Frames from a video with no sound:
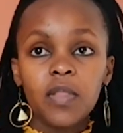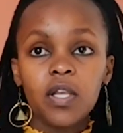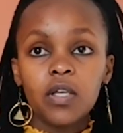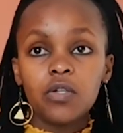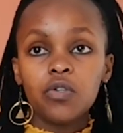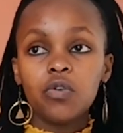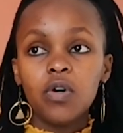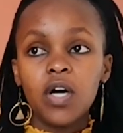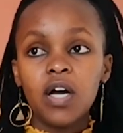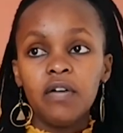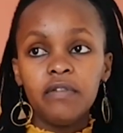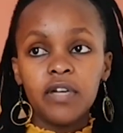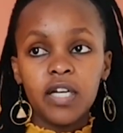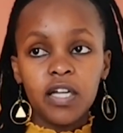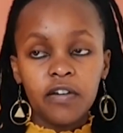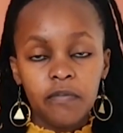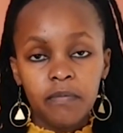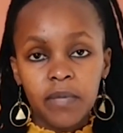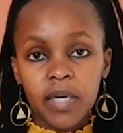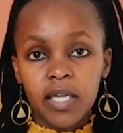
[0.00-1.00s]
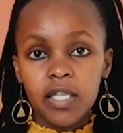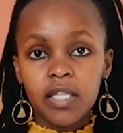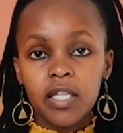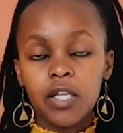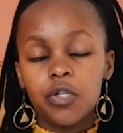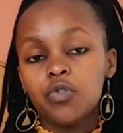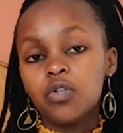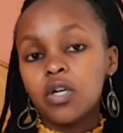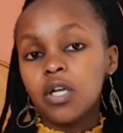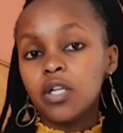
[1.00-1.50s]
So have enough money
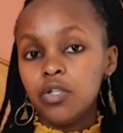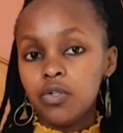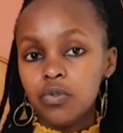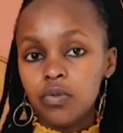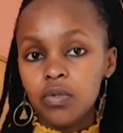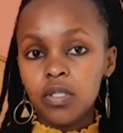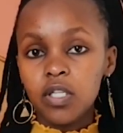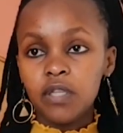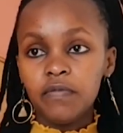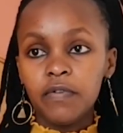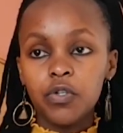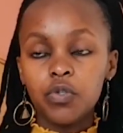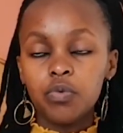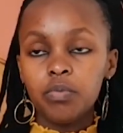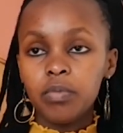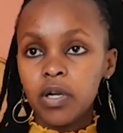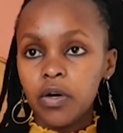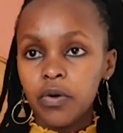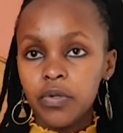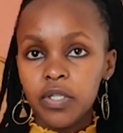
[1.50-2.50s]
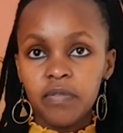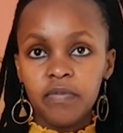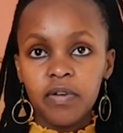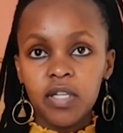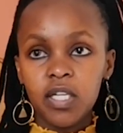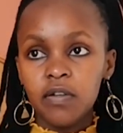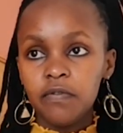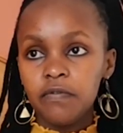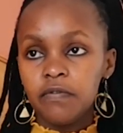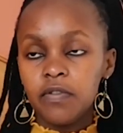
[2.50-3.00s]
that you can use even to browse,
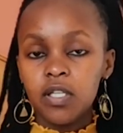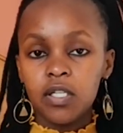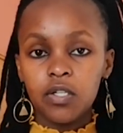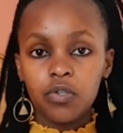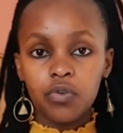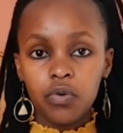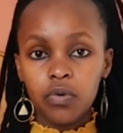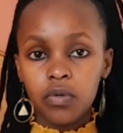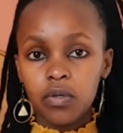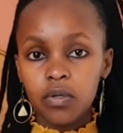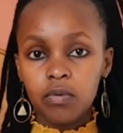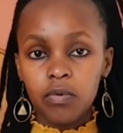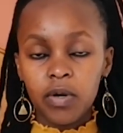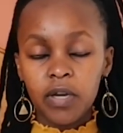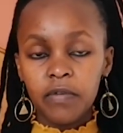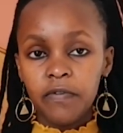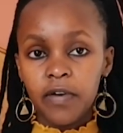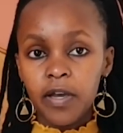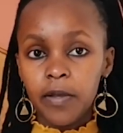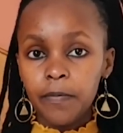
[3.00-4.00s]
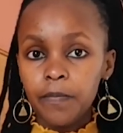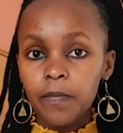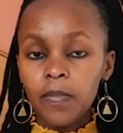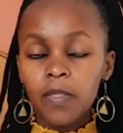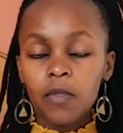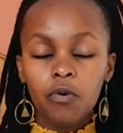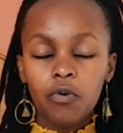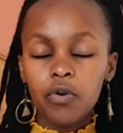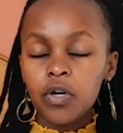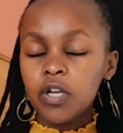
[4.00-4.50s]
even if there's no Wi-Fi,
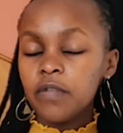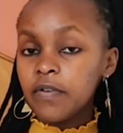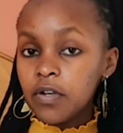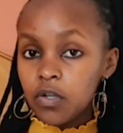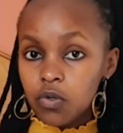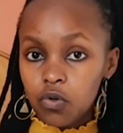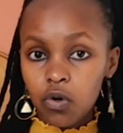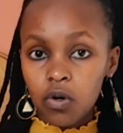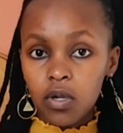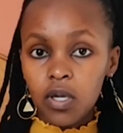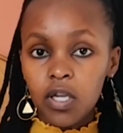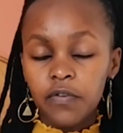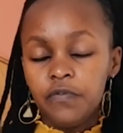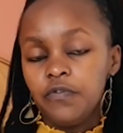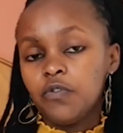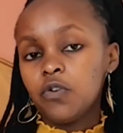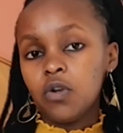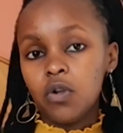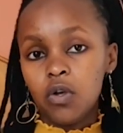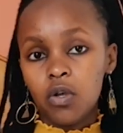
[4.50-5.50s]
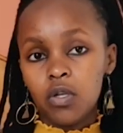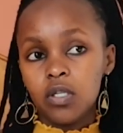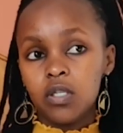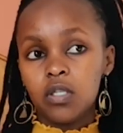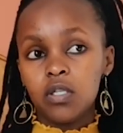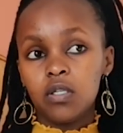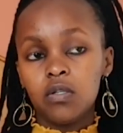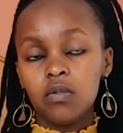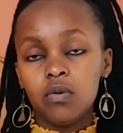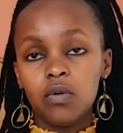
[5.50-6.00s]
or even call if you're
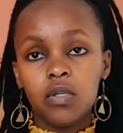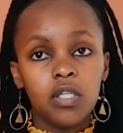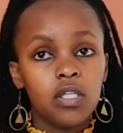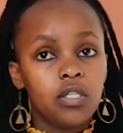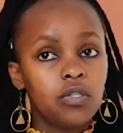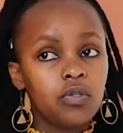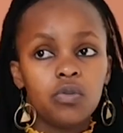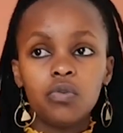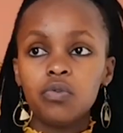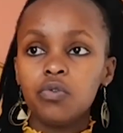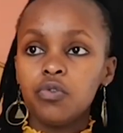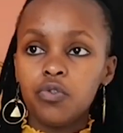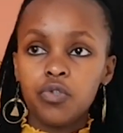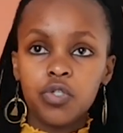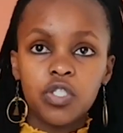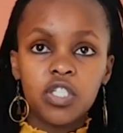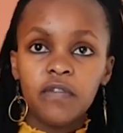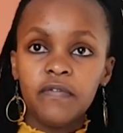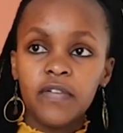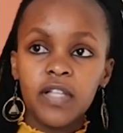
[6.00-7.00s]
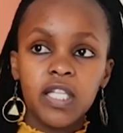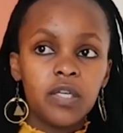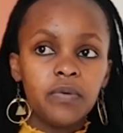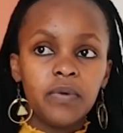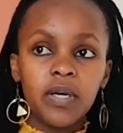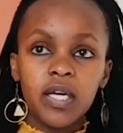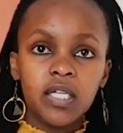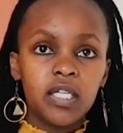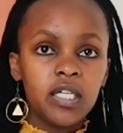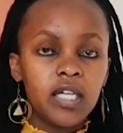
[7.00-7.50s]
lost. So it's not good to travel the
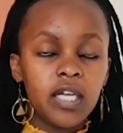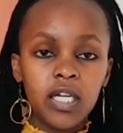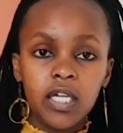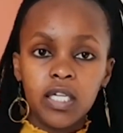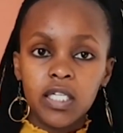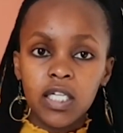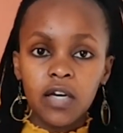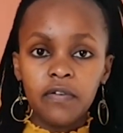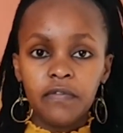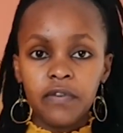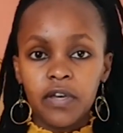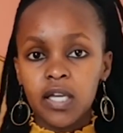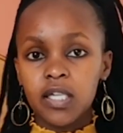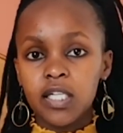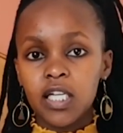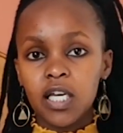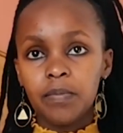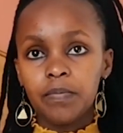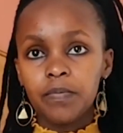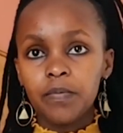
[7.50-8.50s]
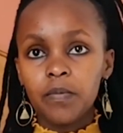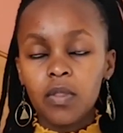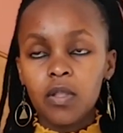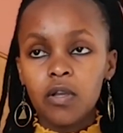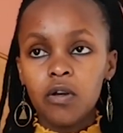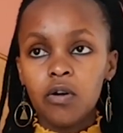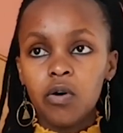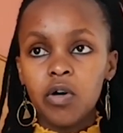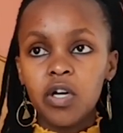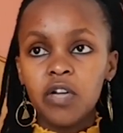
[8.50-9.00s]
way I did. I didn't have airtime,
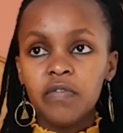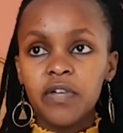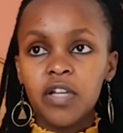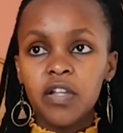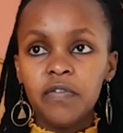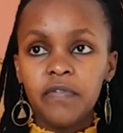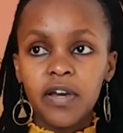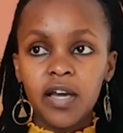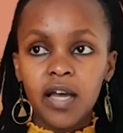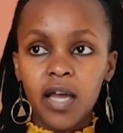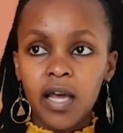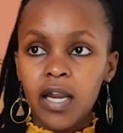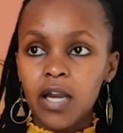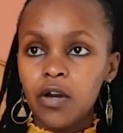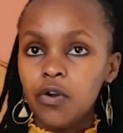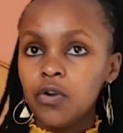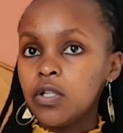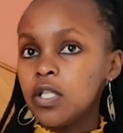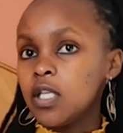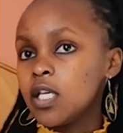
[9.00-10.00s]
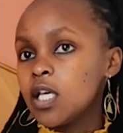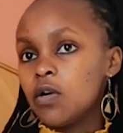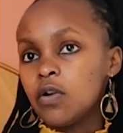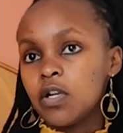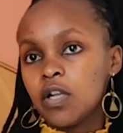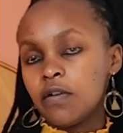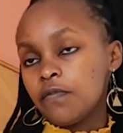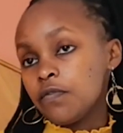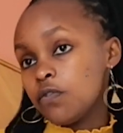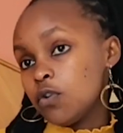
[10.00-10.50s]
but even if I had, I don't think I would
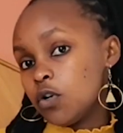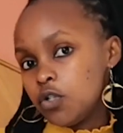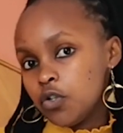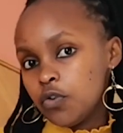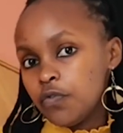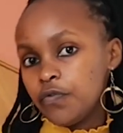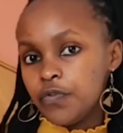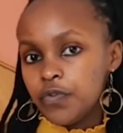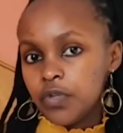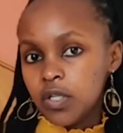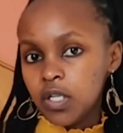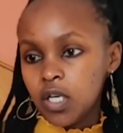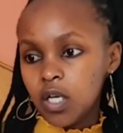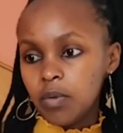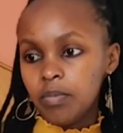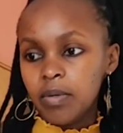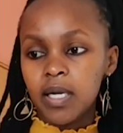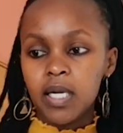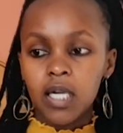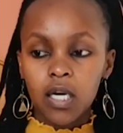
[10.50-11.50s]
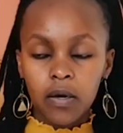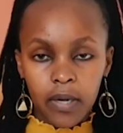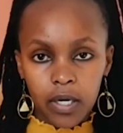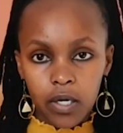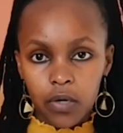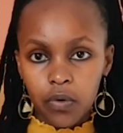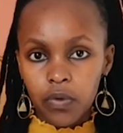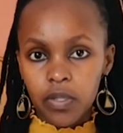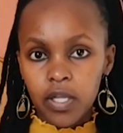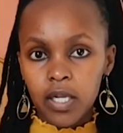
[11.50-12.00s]
have thought of using it, but now I
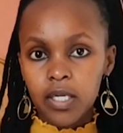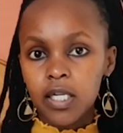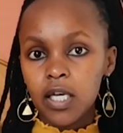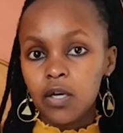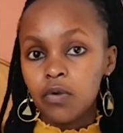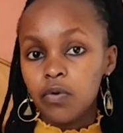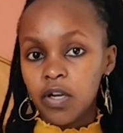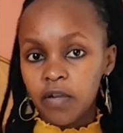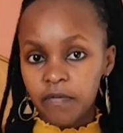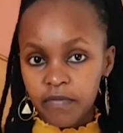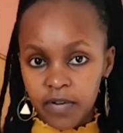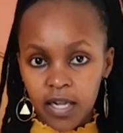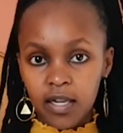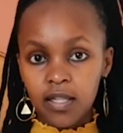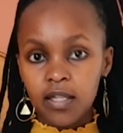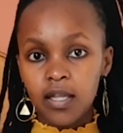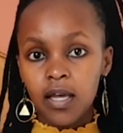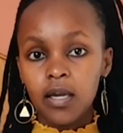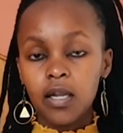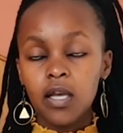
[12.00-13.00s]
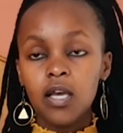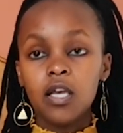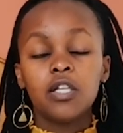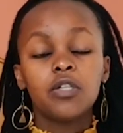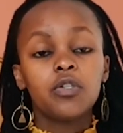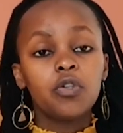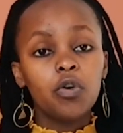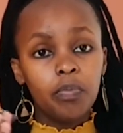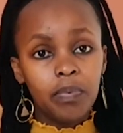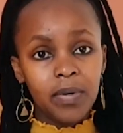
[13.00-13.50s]
know that I could have done that.
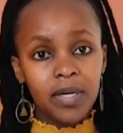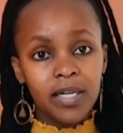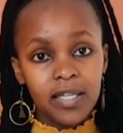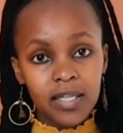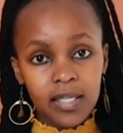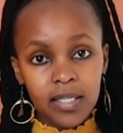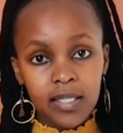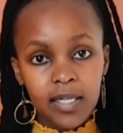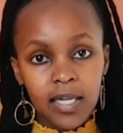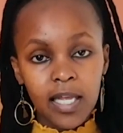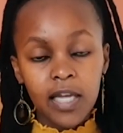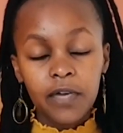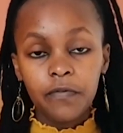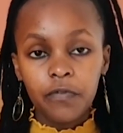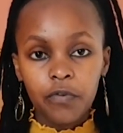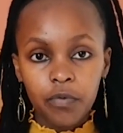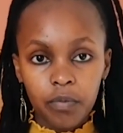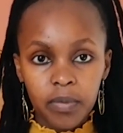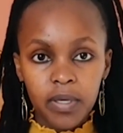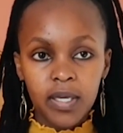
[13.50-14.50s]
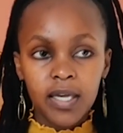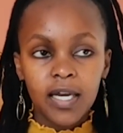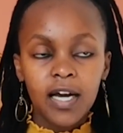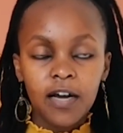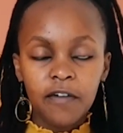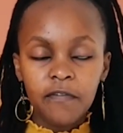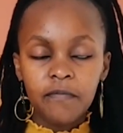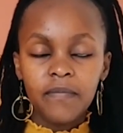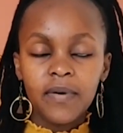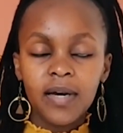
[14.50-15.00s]
So please learn from me.
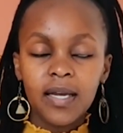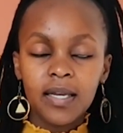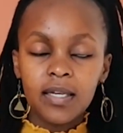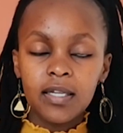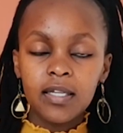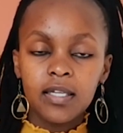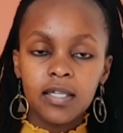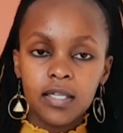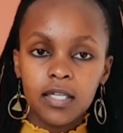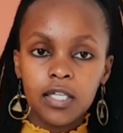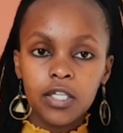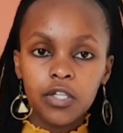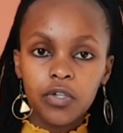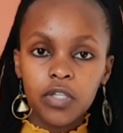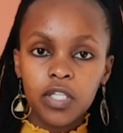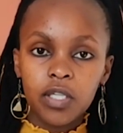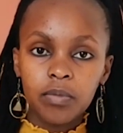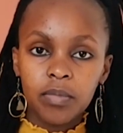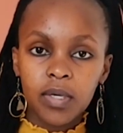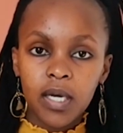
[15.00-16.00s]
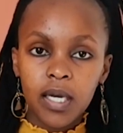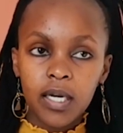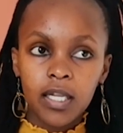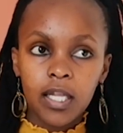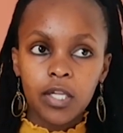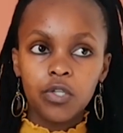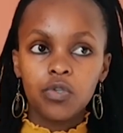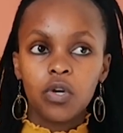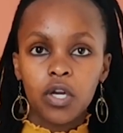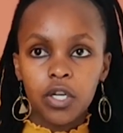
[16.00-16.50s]
Have money in your SIM card
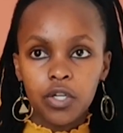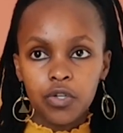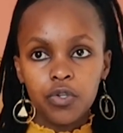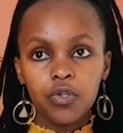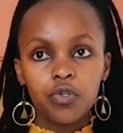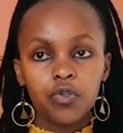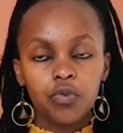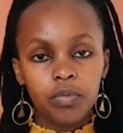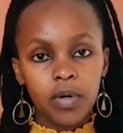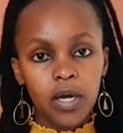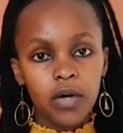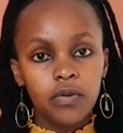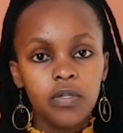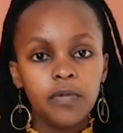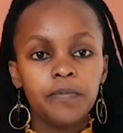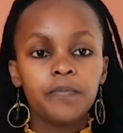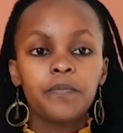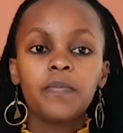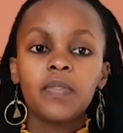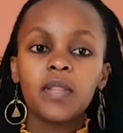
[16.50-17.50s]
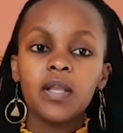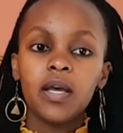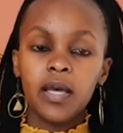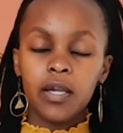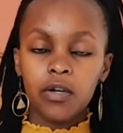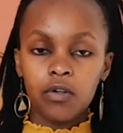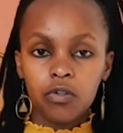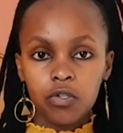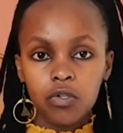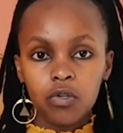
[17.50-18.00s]
that you can use to browse
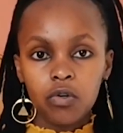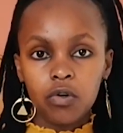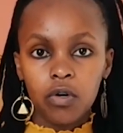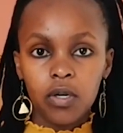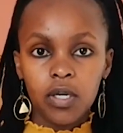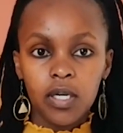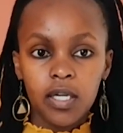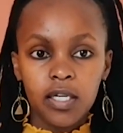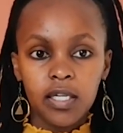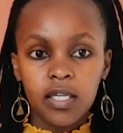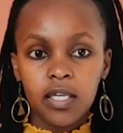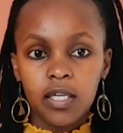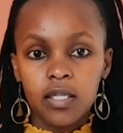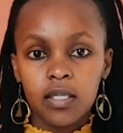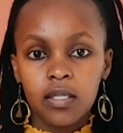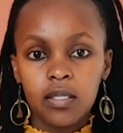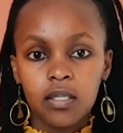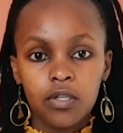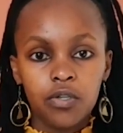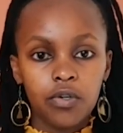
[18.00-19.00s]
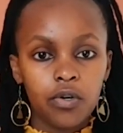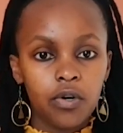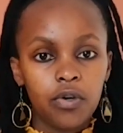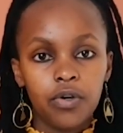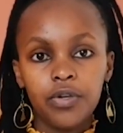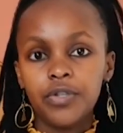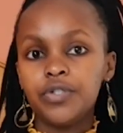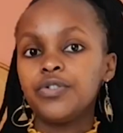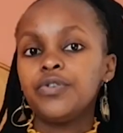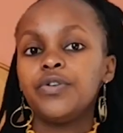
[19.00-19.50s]
and also call in case you're
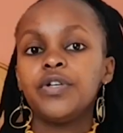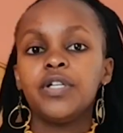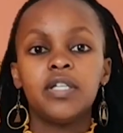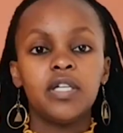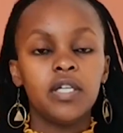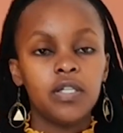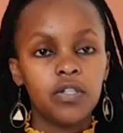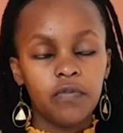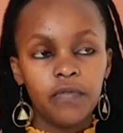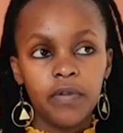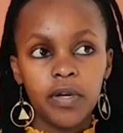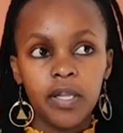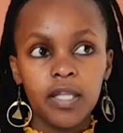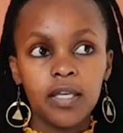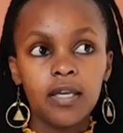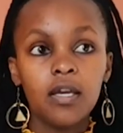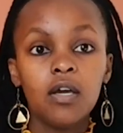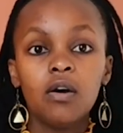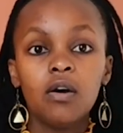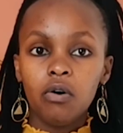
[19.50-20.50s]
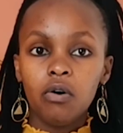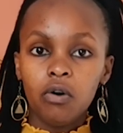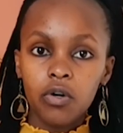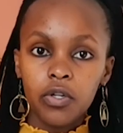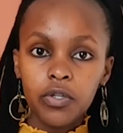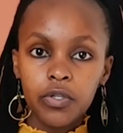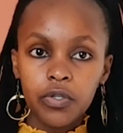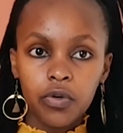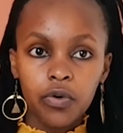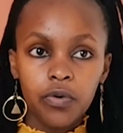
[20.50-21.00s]
lost or in case of anything.
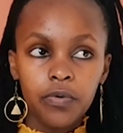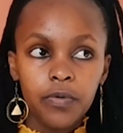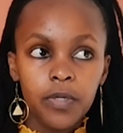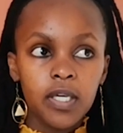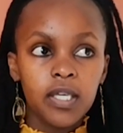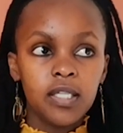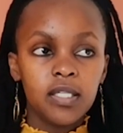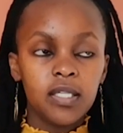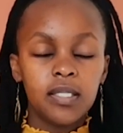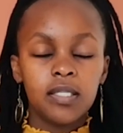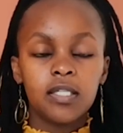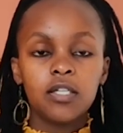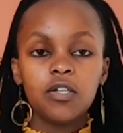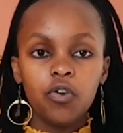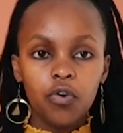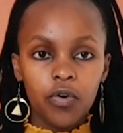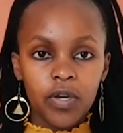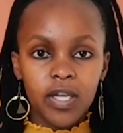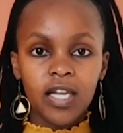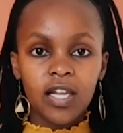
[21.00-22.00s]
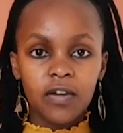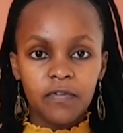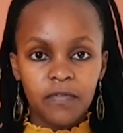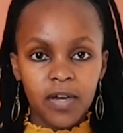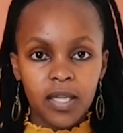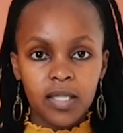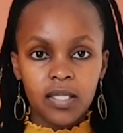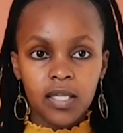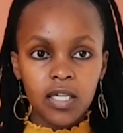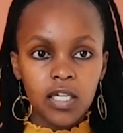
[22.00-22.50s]
Also, just know in
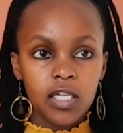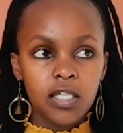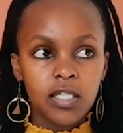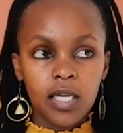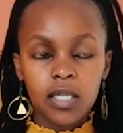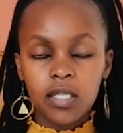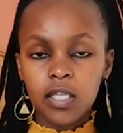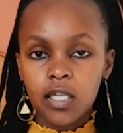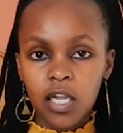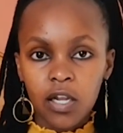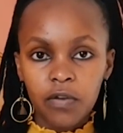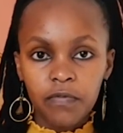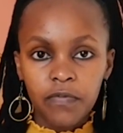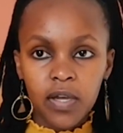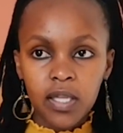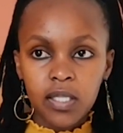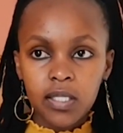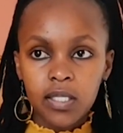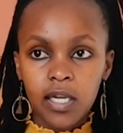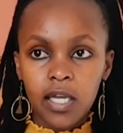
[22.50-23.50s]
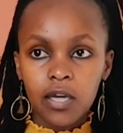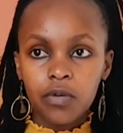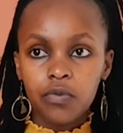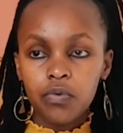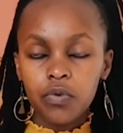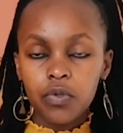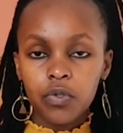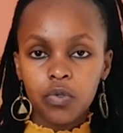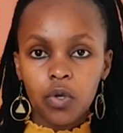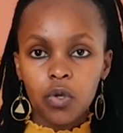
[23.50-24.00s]
advance. I didn't ask in advance like
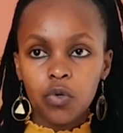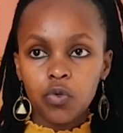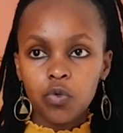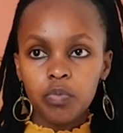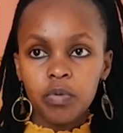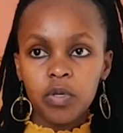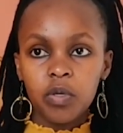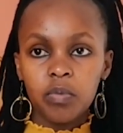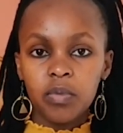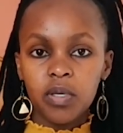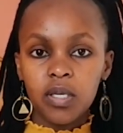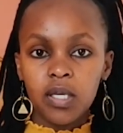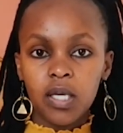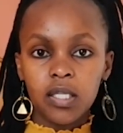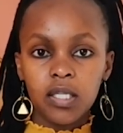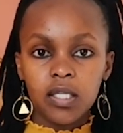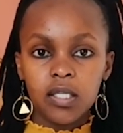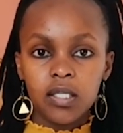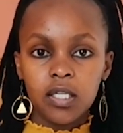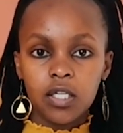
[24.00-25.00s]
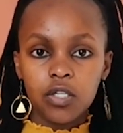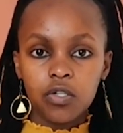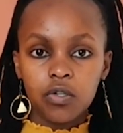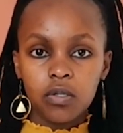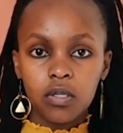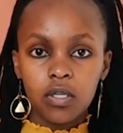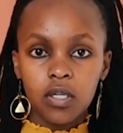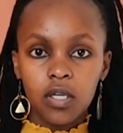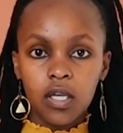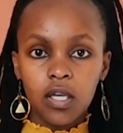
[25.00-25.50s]
who's going to pick me at the
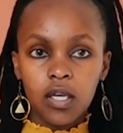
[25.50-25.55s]
station.